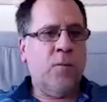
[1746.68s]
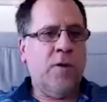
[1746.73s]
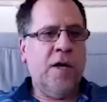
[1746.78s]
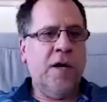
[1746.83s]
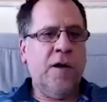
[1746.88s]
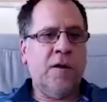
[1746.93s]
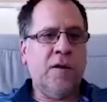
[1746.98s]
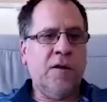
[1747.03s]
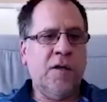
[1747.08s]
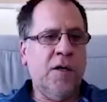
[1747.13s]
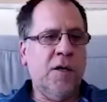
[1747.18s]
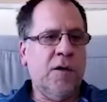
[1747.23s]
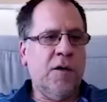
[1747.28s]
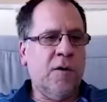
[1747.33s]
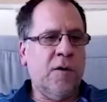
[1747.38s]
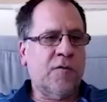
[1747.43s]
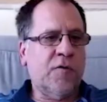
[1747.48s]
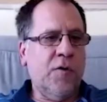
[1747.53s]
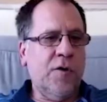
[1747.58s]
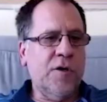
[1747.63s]
the the
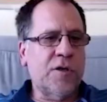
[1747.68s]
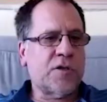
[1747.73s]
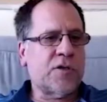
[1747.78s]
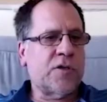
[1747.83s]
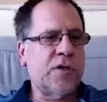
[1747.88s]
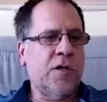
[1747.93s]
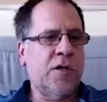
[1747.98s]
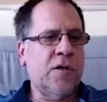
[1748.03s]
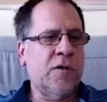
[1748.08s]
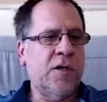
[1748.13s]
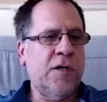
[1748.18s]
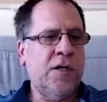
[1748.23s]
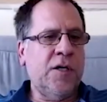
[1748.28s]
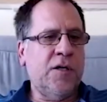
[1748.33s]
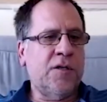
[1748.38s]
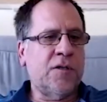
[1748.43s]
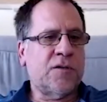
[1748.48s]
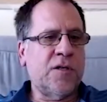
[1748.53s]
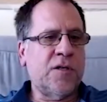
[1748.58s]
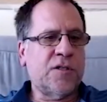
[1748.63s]
of course the
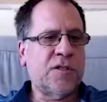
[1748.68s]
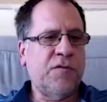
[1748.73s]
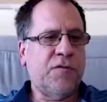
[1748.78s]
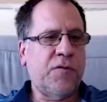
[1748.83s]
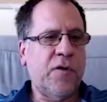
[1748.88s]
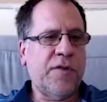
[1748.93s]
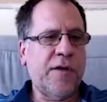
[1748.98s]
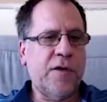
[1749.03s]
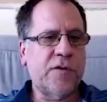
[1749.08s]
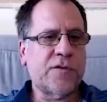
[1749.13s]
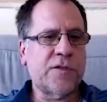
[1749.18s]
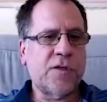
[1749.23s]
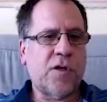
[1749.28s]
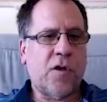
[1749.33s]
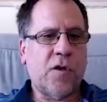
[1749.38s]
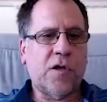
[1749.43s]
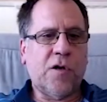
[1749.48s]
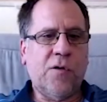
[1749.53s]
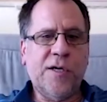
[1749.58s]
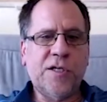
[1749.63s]
the sixty four thousand
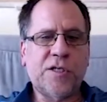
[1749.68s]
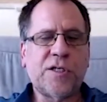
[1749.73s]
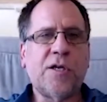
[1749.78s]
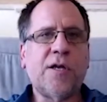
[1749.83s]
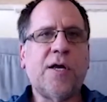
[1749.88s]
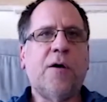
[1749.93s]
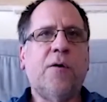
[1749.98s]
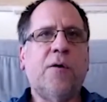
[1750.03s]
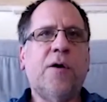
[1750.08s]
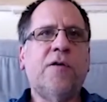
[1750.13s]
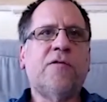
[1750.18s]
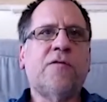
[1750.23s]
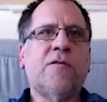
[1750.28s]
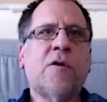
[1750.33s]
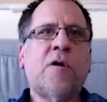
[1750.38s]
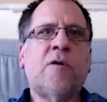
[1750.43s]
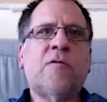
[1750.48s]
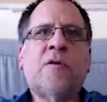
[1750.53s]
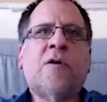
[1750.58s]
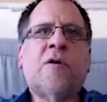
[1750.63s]
dollar question now is
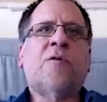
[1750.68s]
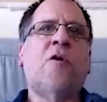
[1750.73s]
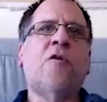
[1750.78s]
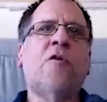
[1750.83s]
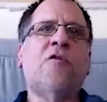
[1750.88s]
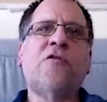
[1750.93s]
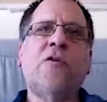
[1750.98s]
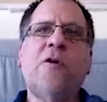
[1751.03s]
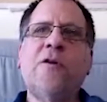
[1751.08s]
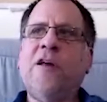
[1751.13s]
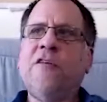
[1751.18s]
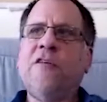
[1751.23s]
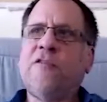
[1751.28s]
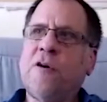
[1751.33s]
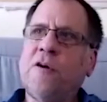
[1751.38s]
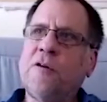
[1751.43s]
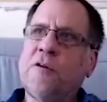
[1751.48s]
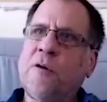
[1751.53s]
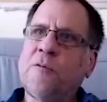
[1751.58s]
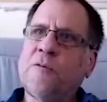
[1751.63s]
uh, the, oh sorry that's
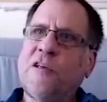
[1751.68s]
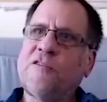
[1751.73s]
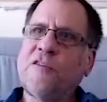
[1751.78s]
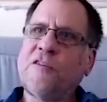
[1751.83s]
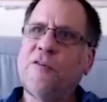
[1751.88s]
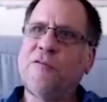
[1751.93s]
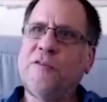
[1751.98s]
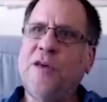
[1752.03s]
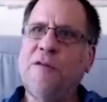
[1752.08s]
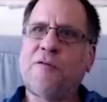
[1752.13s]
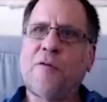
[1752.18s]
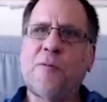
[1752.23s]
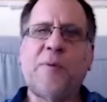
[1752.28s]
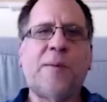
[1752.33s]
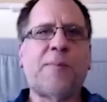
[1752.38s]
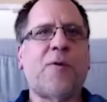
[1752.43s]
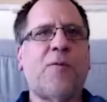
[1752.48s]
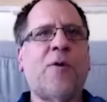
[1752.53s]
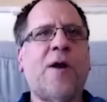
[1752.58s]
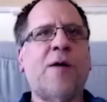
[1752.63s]
out that's out of date for
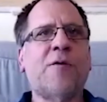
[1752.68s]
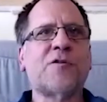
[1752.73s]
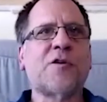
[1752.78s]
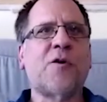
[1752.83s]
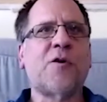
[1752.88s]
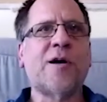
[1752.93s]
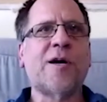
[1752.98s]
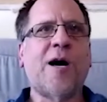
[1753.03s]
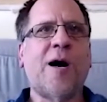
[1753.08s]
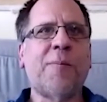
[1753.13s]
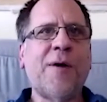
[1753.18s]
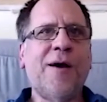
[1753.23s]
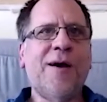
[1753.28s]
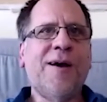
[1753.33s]
people. When I was growing up,